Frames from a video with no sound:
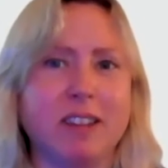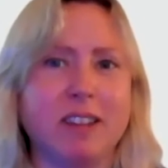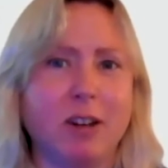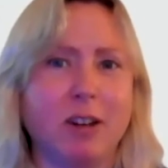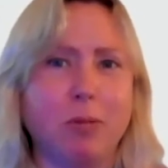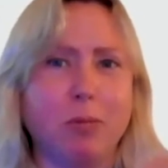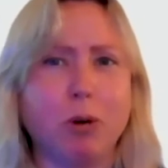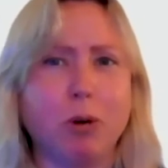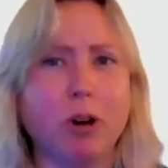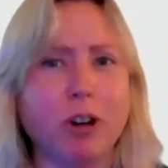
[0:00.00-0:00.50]

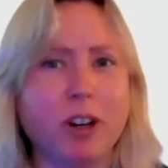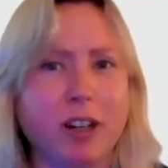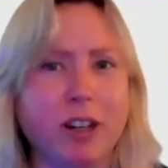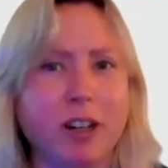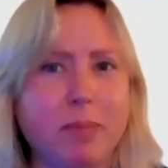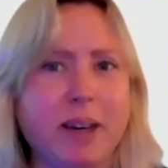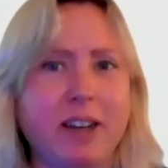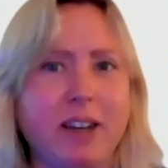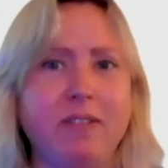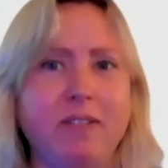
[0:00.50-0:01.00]
like worried
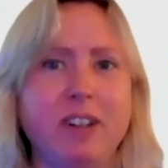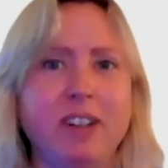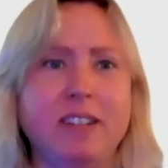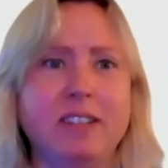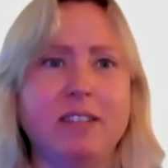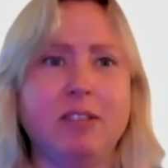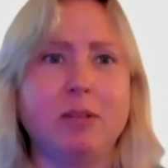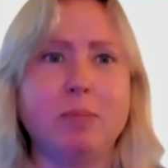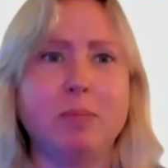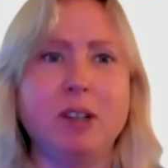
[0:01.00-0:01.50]
about
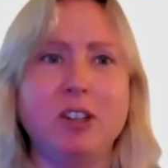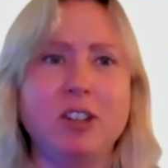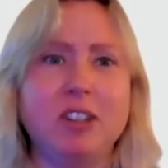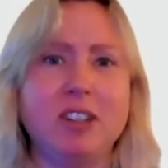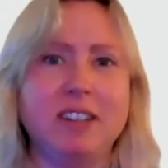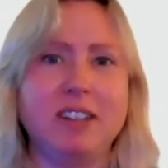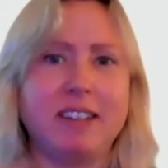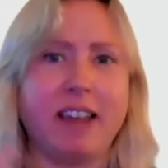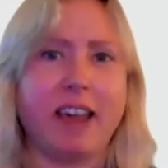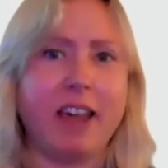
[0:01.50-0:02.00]
invasive
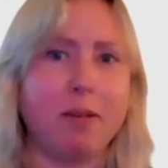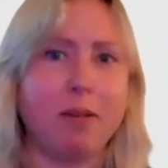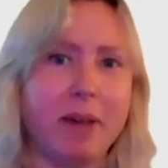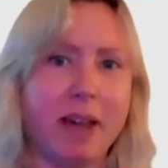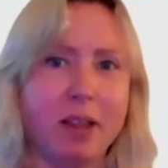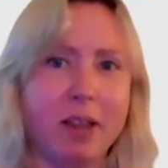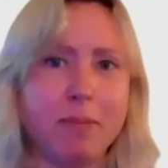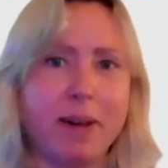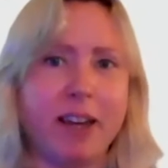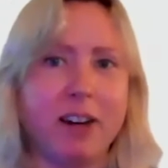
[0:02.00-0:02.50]
species and
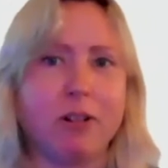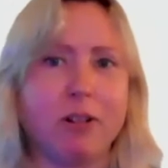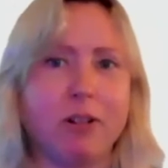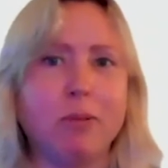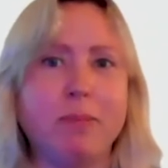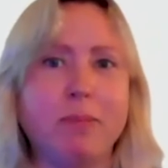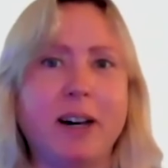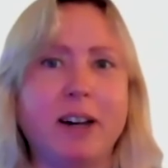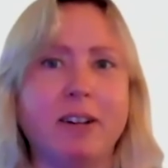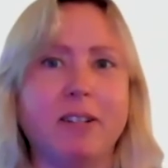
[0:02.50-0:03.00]
mathematical
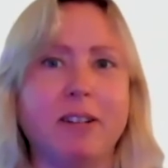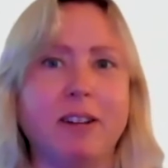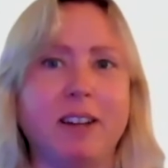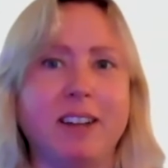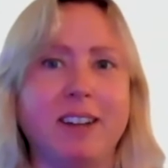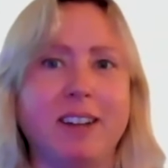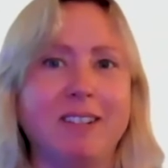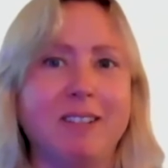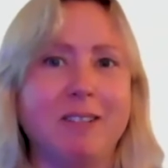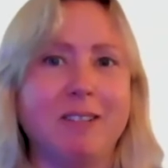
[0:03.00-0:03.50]

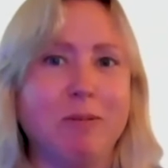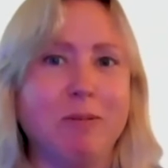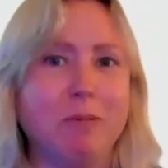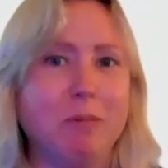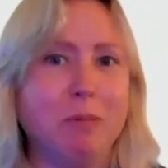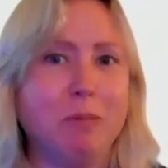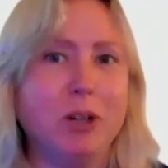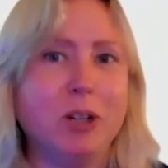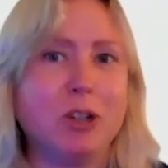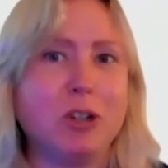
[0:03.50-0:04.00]
modeling,
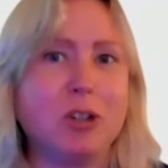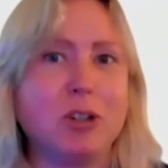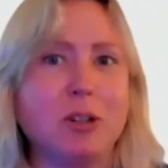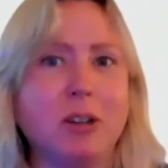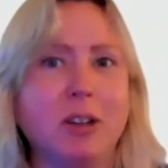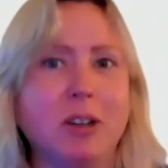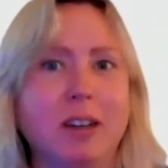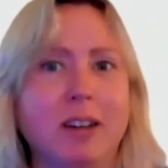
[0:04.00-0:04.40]
which,